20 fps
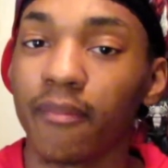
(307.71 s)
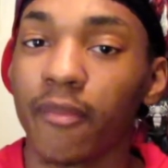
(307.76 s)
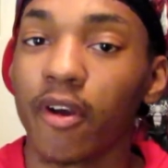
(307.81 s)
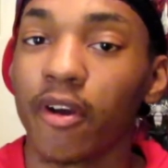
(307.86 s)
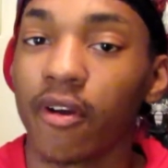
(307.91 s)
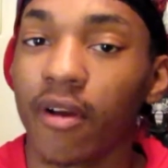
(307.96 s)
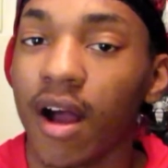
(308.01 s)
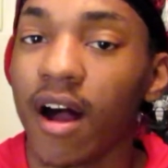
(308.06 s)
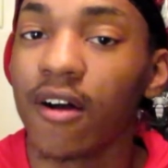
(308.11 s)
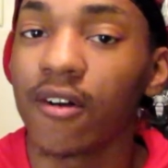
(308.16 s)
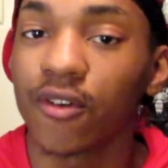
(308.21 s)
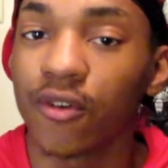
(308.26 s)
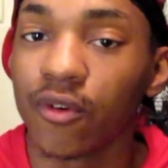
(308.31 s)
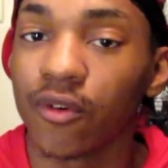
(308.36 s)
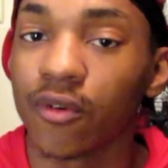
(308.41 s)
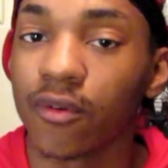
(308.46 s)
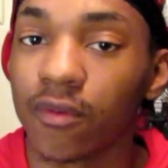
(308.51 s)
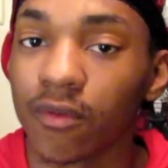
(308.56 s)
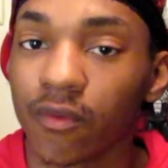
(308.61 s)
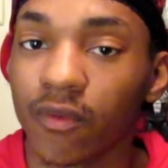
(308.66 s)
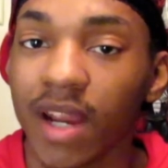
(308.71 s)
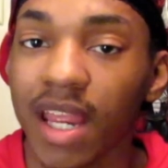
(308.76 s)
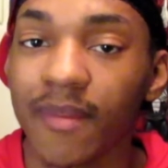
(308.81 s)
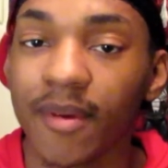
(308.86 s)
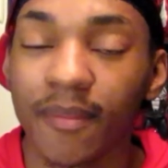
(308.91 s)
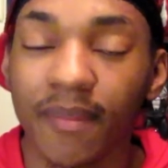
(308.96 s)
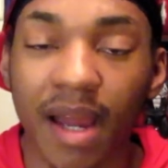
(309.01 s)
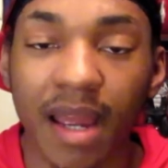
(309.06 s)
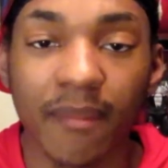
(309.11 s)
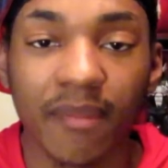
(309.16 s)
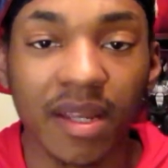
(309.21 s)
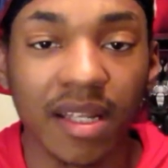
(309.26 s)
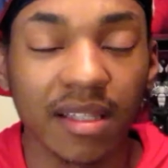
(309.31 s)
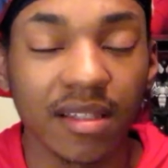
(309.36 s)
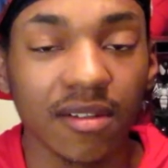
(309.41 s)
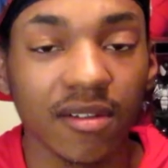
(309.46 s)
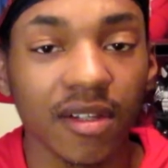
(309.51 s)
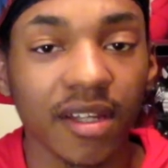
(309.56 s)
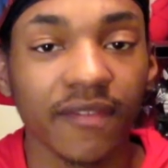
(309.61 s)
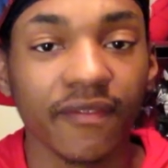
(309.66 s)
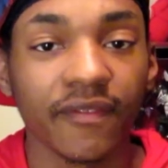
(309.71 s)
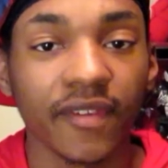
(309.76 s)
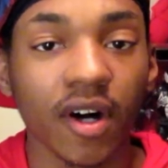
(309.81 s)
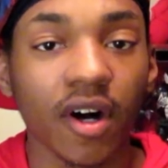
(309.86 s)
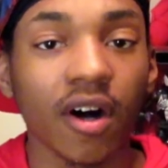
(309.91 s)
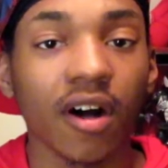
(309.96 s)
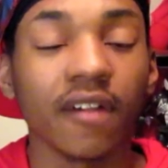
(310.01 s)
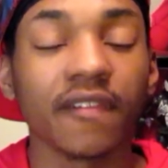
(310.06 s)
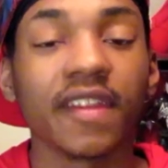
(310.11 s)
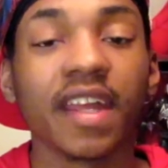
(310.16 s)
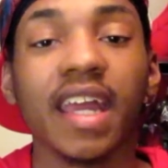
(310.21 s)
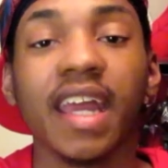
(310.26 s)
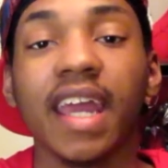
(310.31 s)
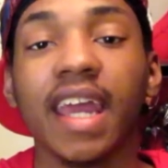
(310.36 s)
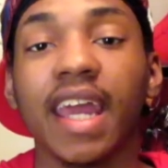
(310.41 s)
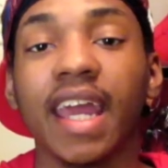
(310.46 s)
her uncle Raymond might be a little involved,